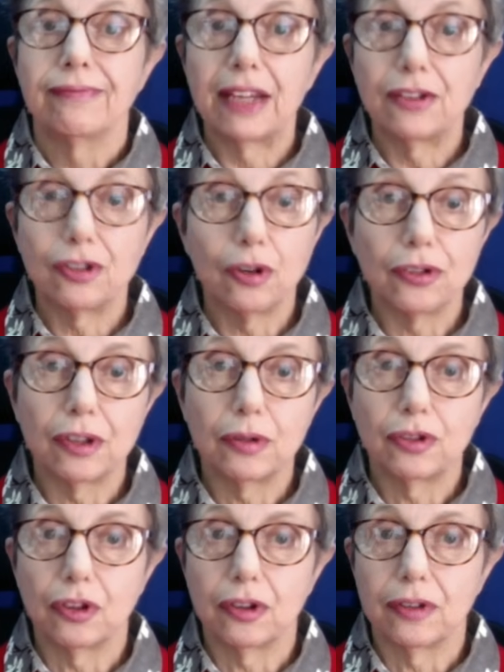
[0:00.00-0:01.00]
It's also
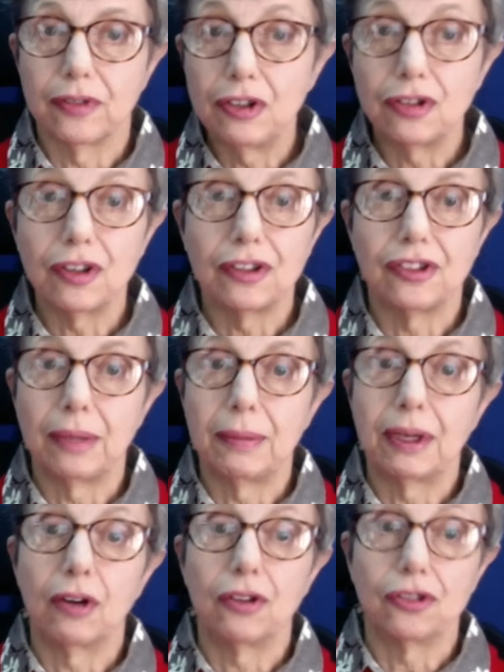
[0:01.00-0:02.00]
sort of interesting
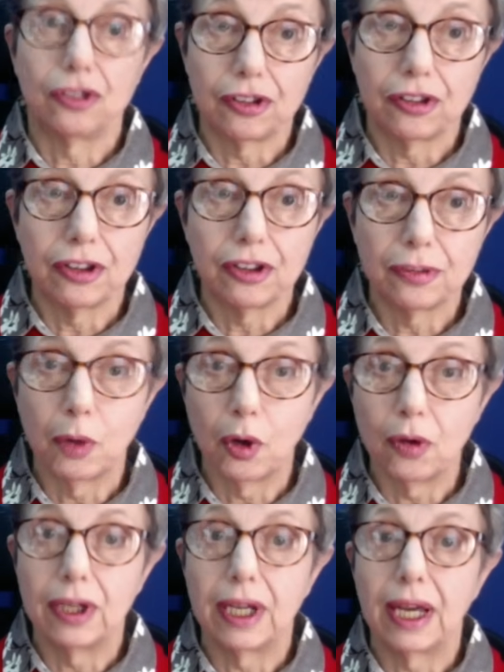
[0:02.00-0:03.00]
because just this
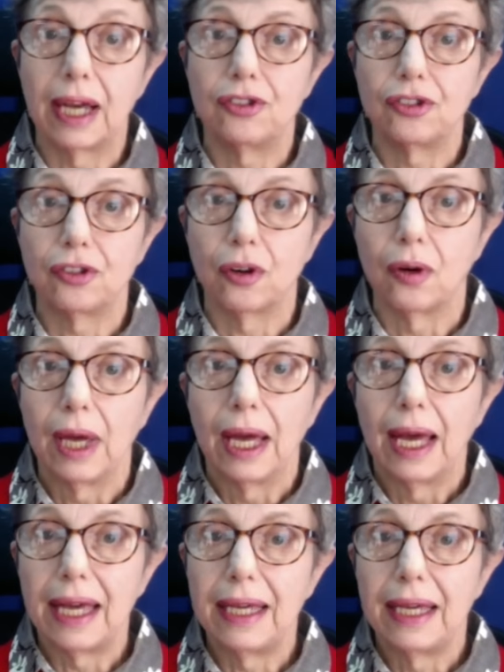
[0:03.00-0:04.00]
morning I saw
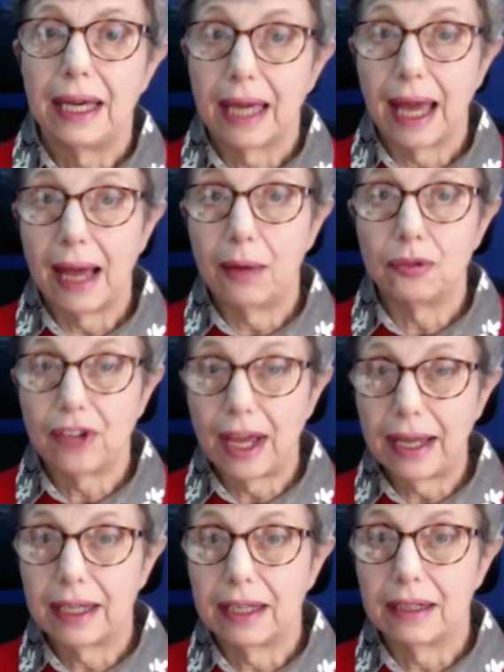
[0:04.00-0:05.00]
a Count
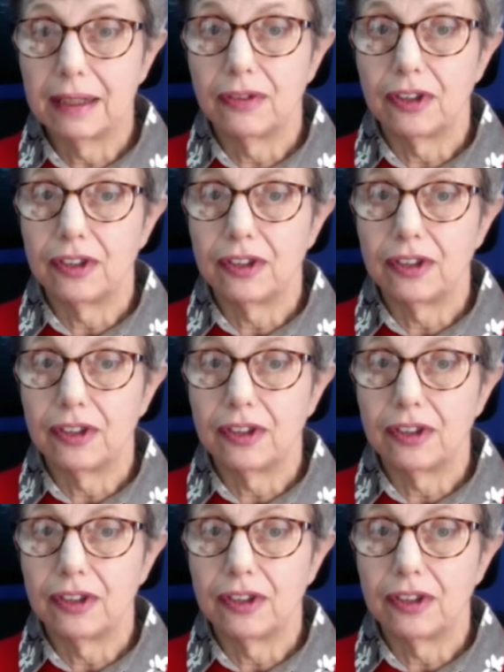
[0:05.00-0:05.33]
Dankula